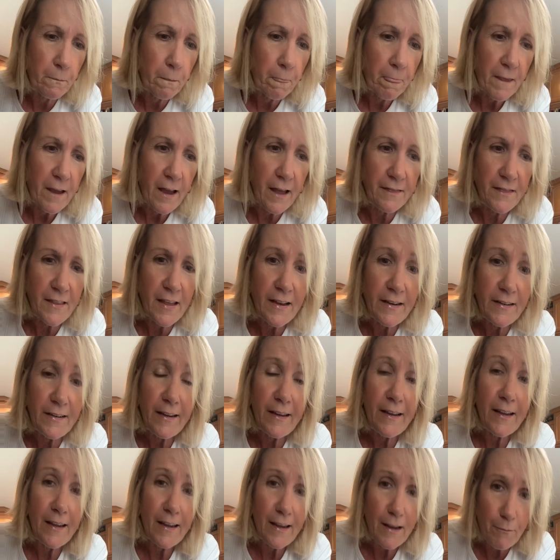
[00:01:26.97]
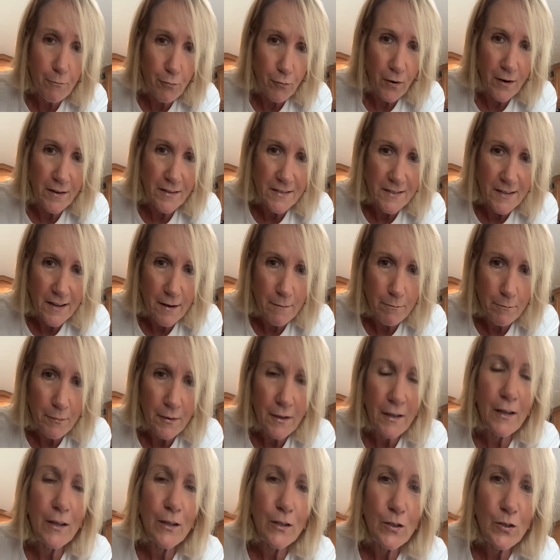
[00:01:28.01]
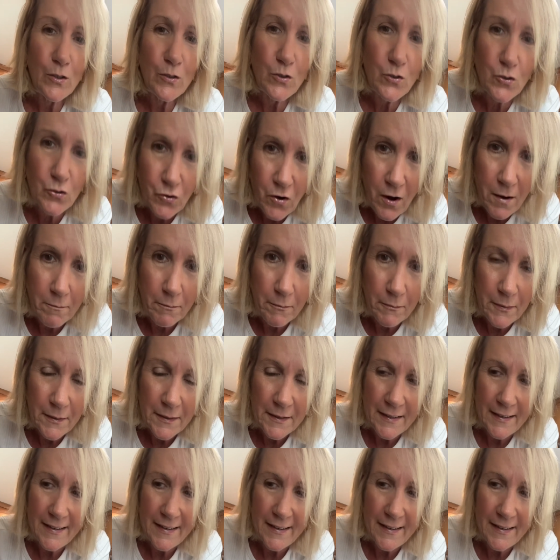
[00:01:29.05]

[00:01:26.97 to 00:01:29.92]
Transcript: And then he brings up Trump.